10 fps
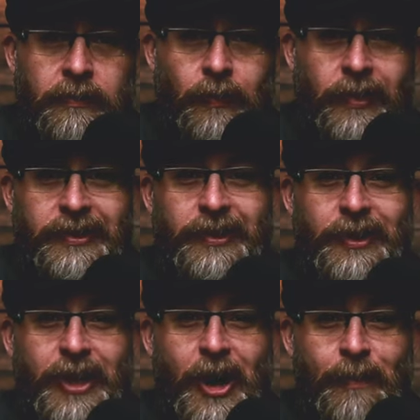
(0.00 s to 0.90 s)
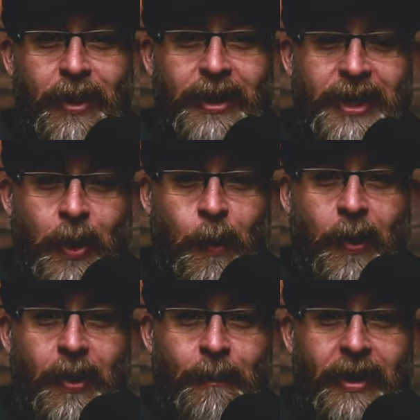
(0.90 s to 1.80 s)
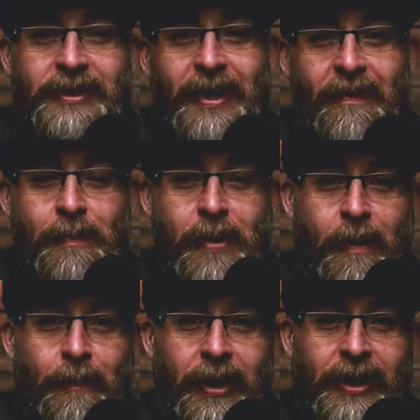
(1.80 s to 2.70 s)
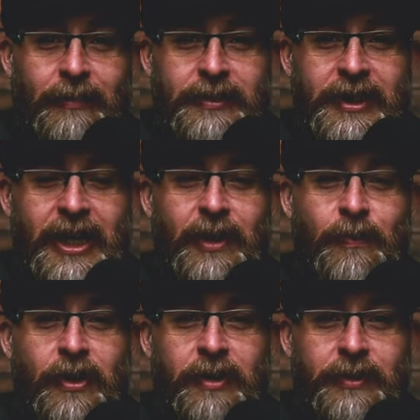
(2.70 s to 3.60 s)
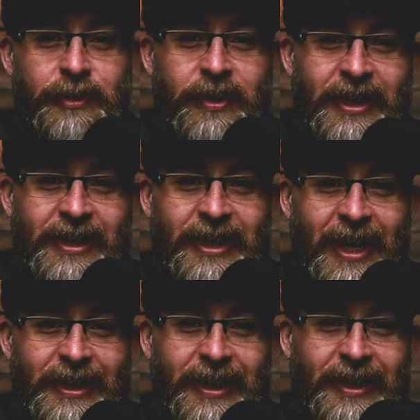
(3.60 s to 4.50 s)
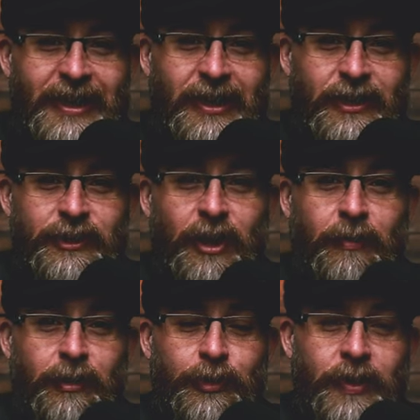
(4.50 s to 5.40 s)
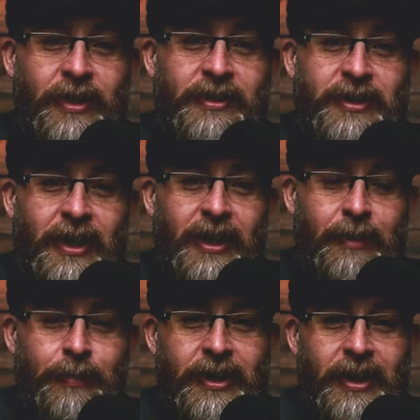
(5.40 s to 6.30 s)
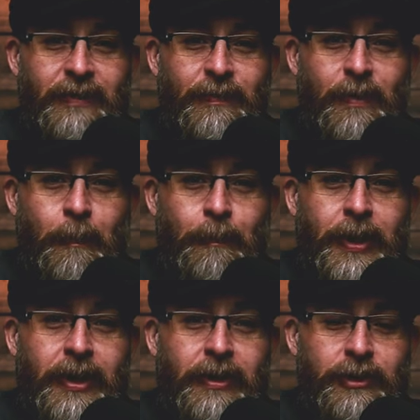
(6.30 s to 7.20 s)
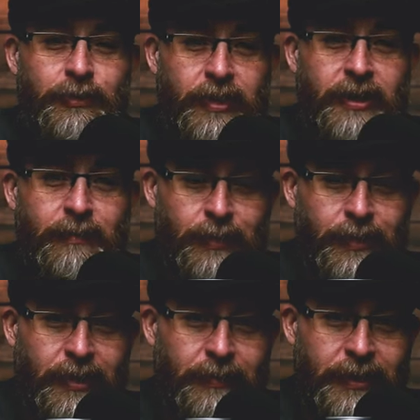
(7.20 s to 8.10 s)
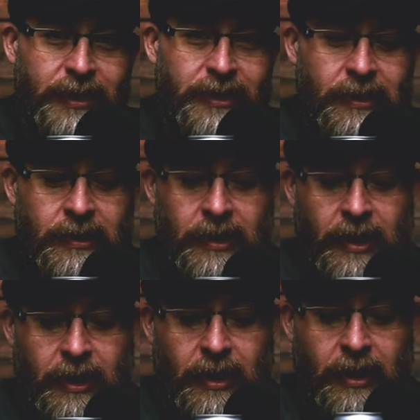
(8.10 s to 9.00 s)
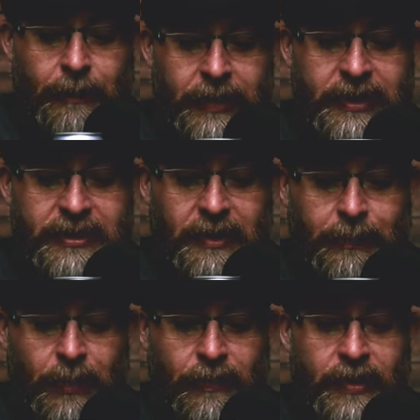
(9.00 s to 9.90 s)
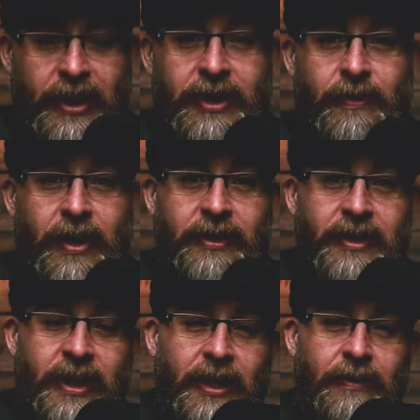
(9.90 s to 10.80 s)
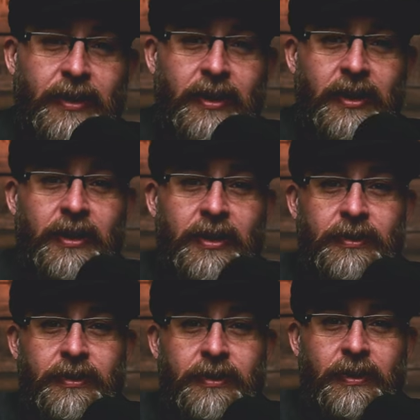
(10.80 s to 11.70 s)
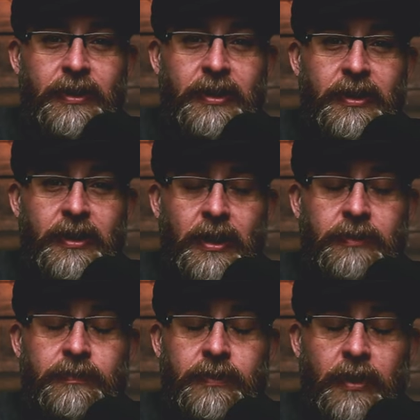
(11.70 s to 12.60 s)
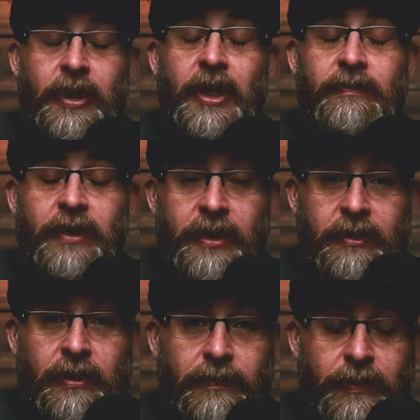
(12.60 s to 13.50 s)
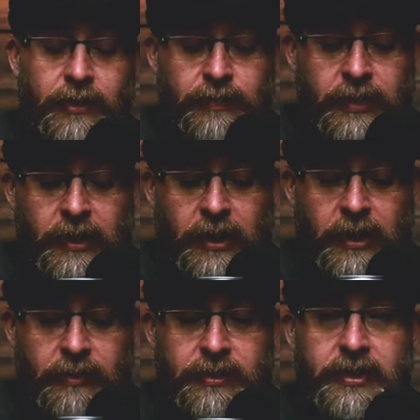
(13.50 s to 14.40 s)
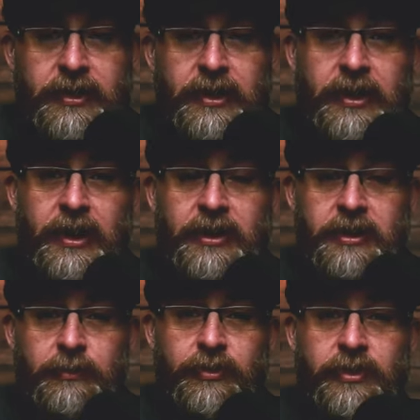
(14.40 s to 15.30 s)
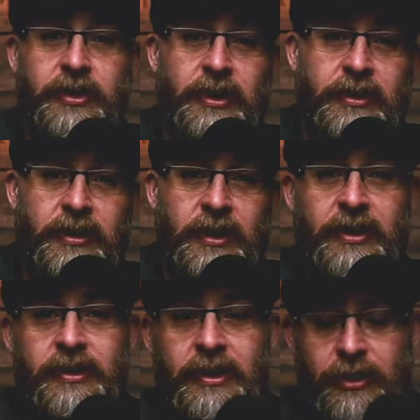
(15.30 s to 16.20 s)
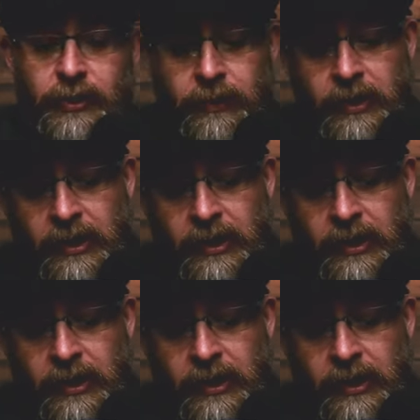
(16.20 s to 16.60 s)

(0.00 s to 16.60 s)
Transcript: What's good, everybody, and welcome back to Having a Beer at Bamms. Today, we're going to be drinking Cat Daddy, a double New England-style I P A from Beer Tree Brew Company. Uh, picked this up over at Crack and Carry on third Avenue and thirty-first Street. Uh, I was in the city getting some street shots today, as I do.